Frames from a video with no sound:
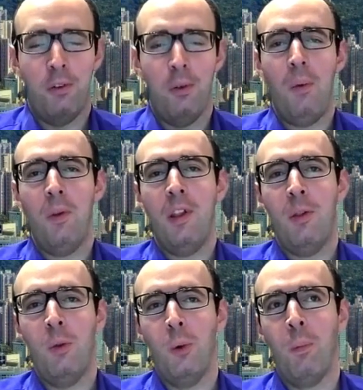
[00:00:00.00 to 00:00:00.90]
So I wanted
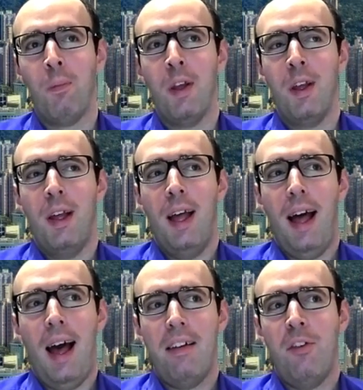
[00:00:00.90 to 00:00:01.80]
to
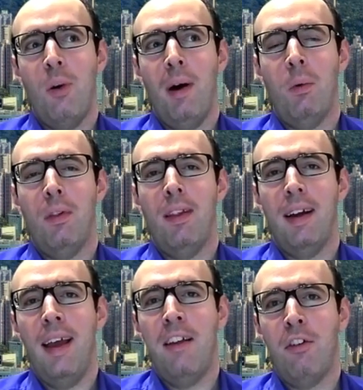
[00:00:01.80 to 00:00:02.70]
ask you about the
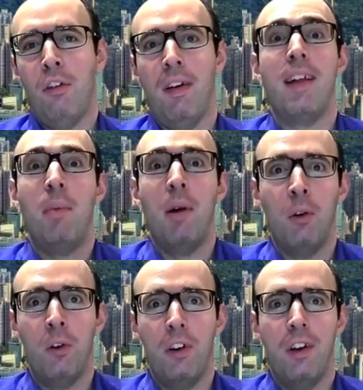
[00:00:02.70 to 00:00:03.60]
case of El
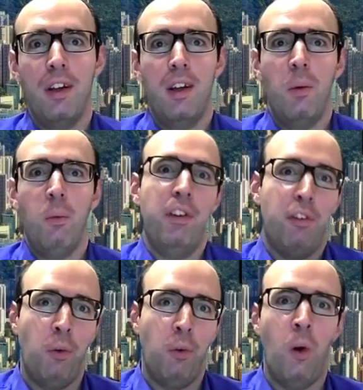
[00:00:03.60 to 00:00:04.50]
Salvador, which,
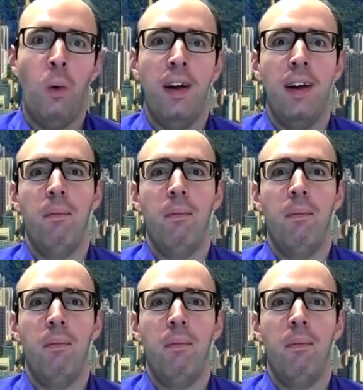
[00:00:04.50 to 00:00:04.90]
as you know,